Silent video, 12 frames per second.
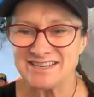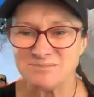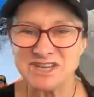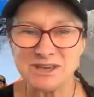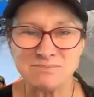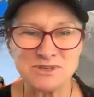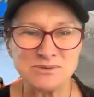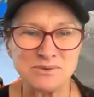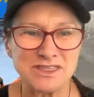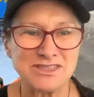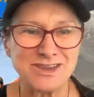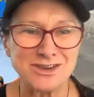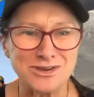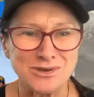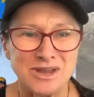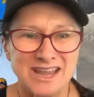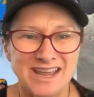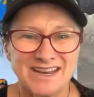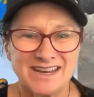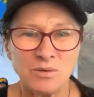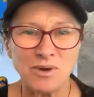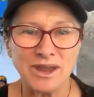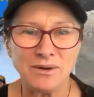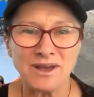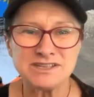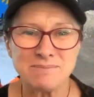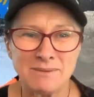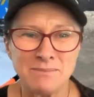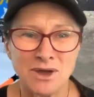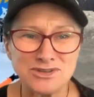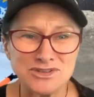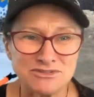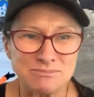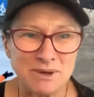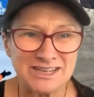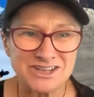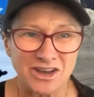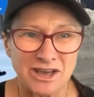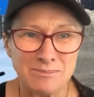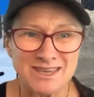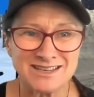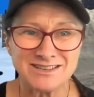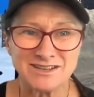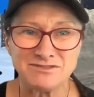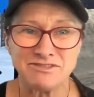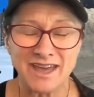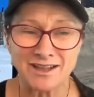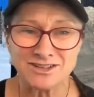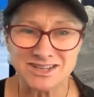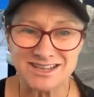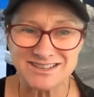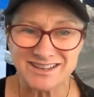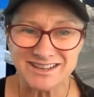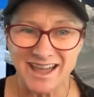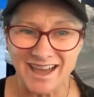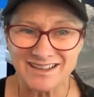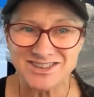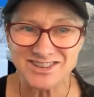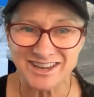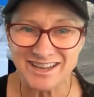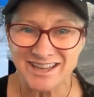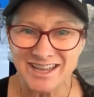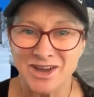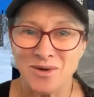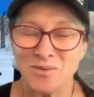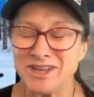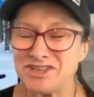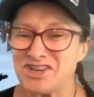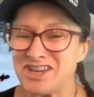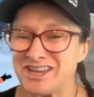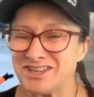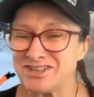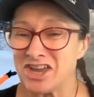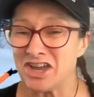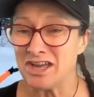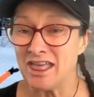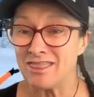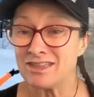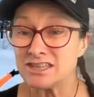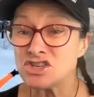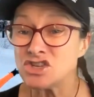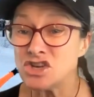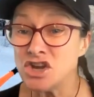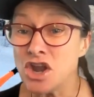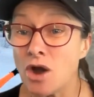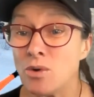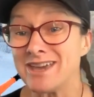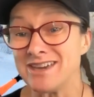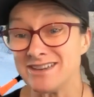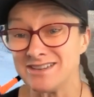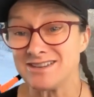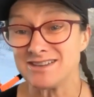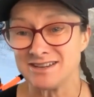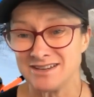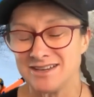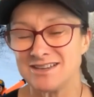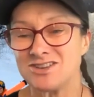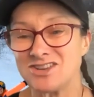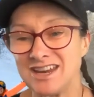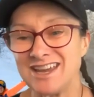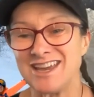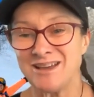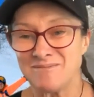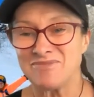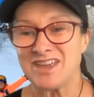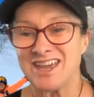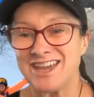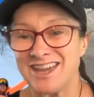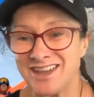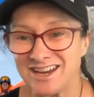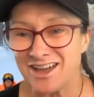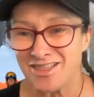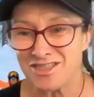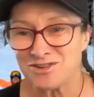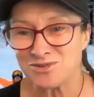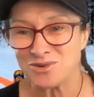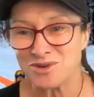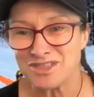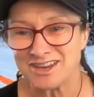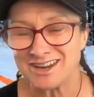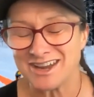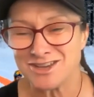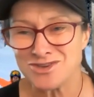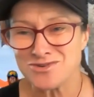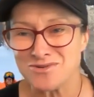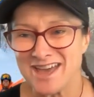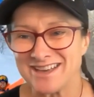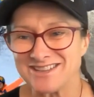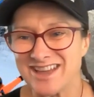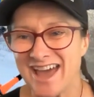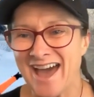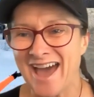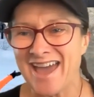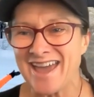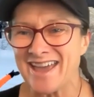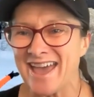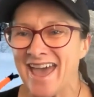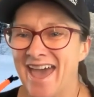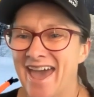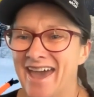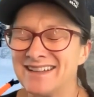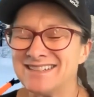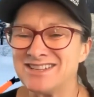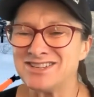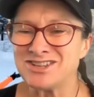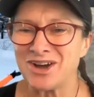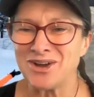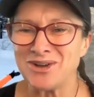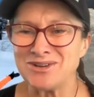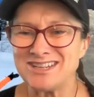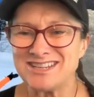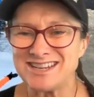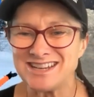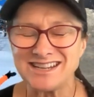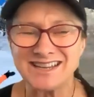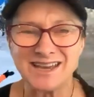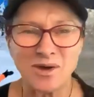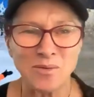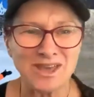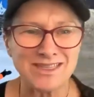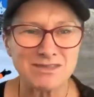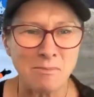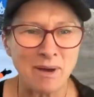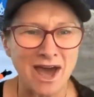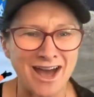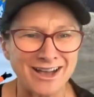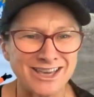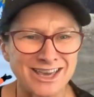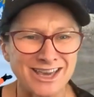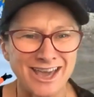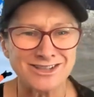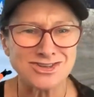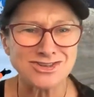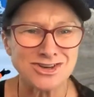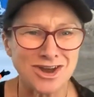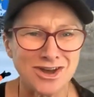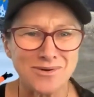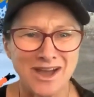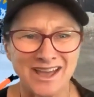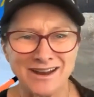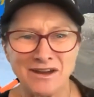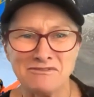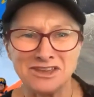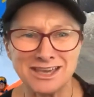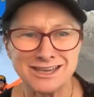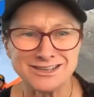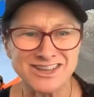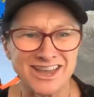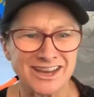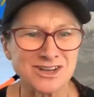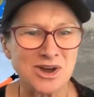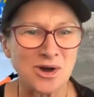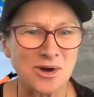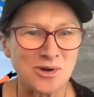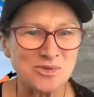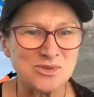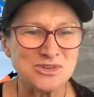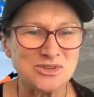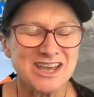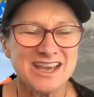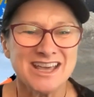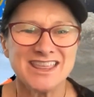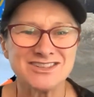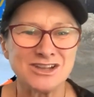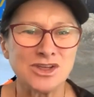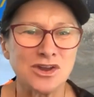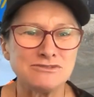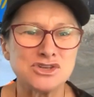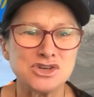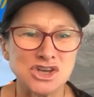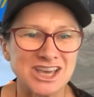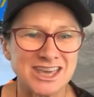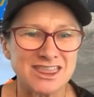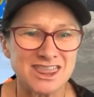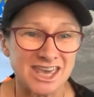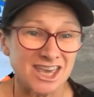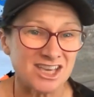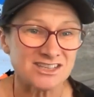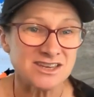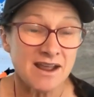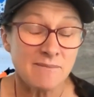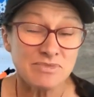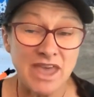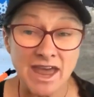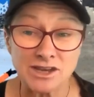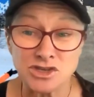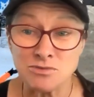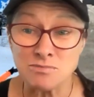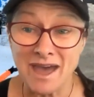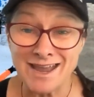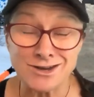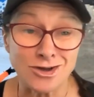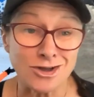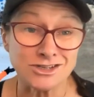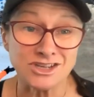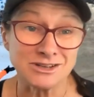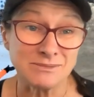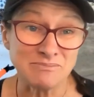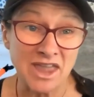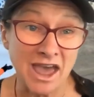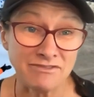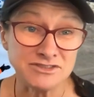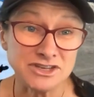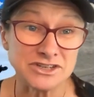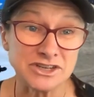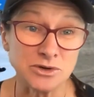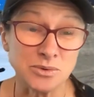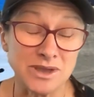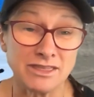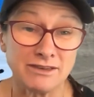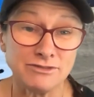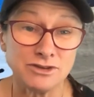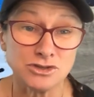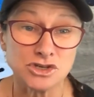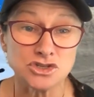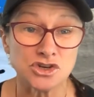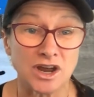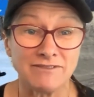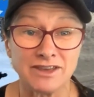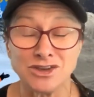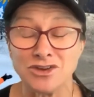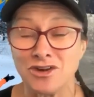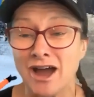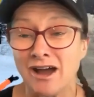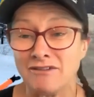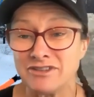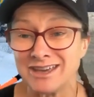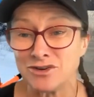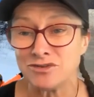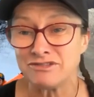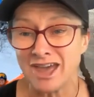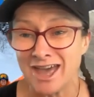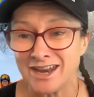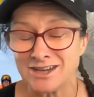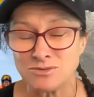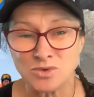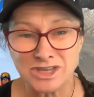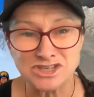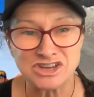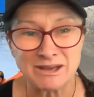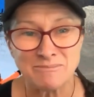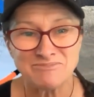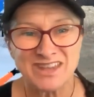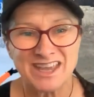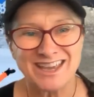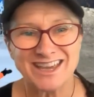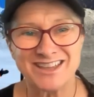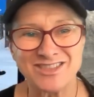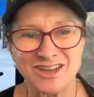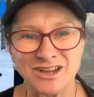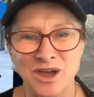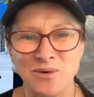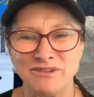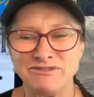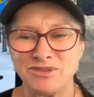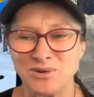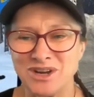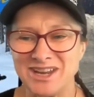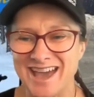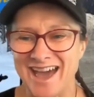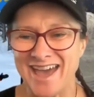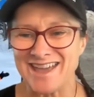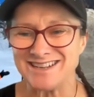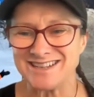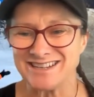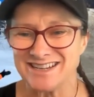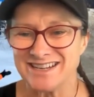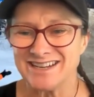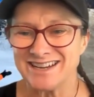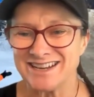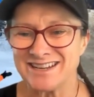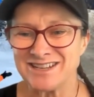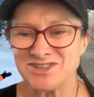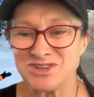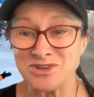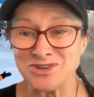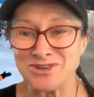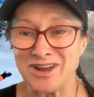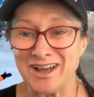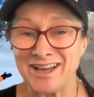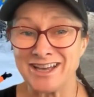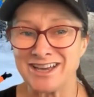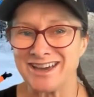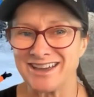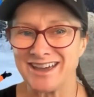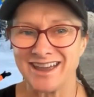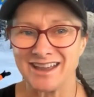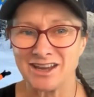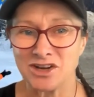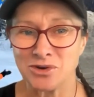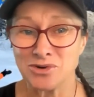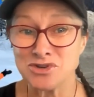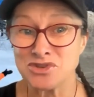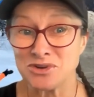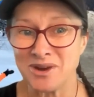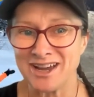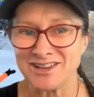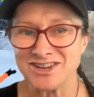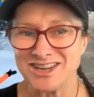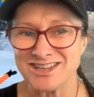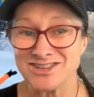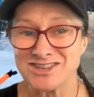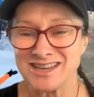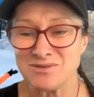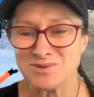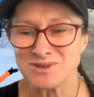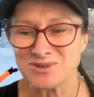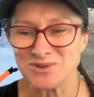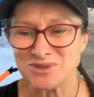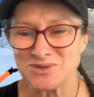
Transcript: tips with you. Now, where I spend most of my time is in Valdez, Alaska, which is the snowiest city in the northern USA. And so, dealing with parking and snow and RVs and cold, there's a lot of tricky things that you may not have to deal with if you're just driving your RV or van in winter in the lower 48, unless you're cruising around ski resorts,